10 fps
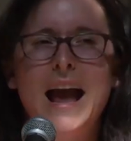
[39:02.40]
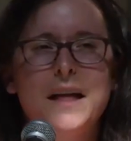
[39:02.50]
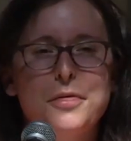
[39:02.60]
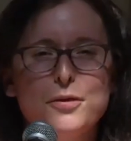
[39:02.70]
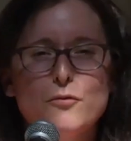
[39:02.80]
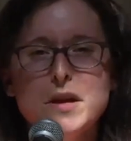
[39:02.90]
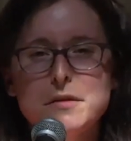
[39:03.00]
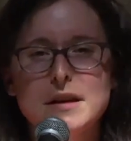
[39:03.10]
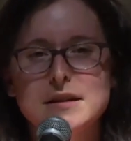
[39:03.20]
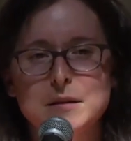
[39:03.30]
And 3
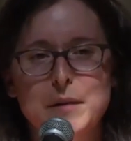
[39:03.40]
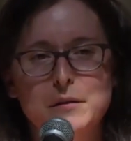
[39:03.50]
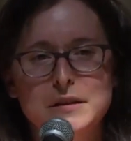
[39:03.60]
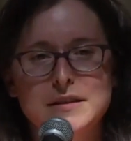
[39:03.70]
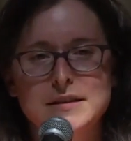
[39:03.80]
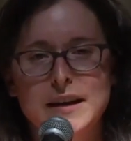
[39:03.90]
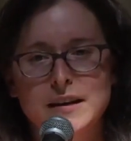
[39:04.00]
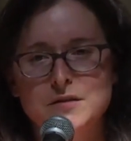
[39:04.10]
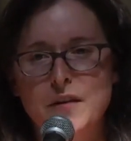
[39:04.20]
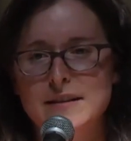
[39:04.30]
things about these
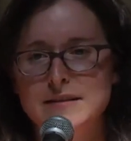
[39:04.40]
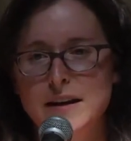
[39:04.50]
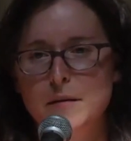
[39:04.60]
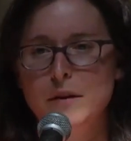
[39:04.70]
texts fascinate